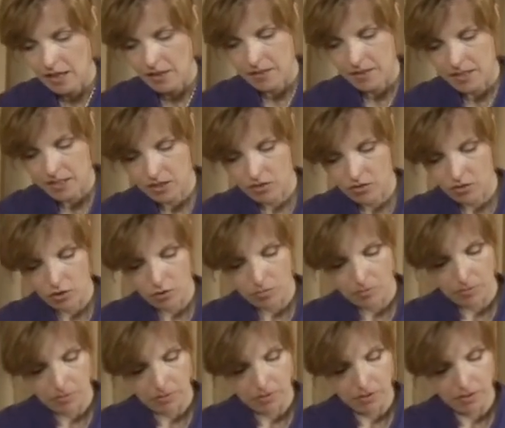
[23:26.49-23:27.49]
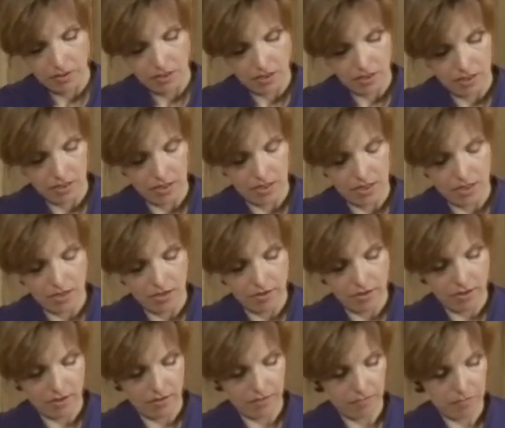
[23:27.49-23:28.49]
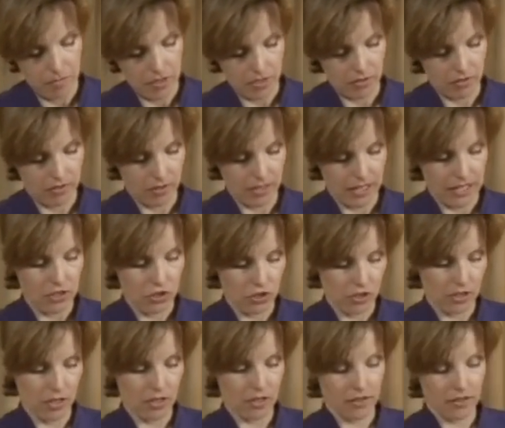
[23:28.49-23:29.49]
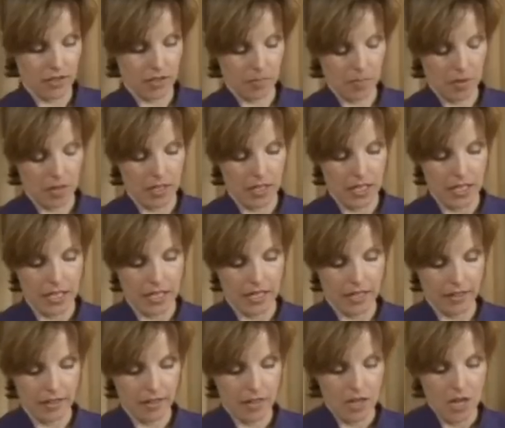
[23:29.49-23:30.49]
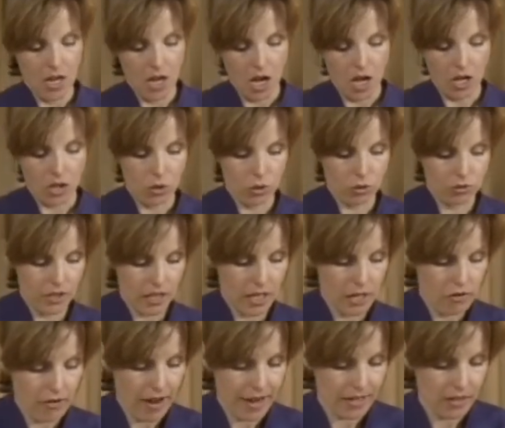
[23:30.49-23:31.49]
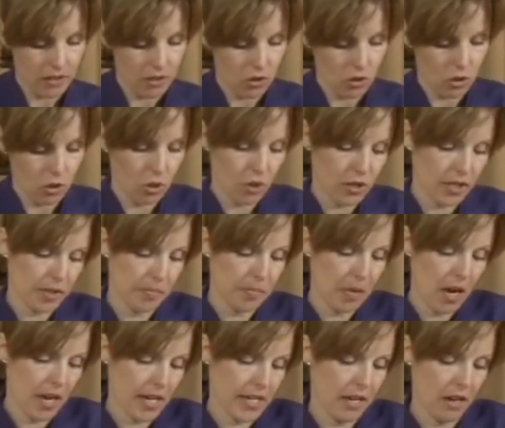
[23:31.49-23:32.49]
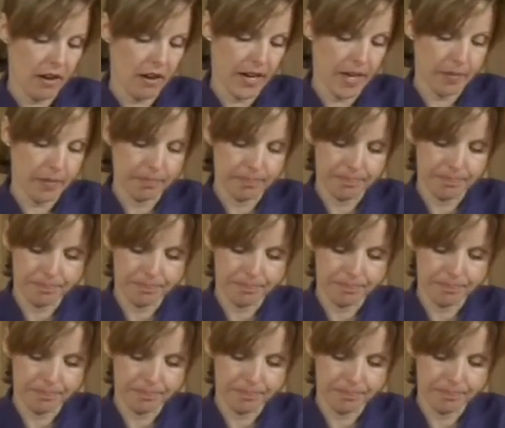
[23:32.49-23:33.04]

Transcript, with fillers: This group uh, of muscles each side of the spine here are called the erector spinae,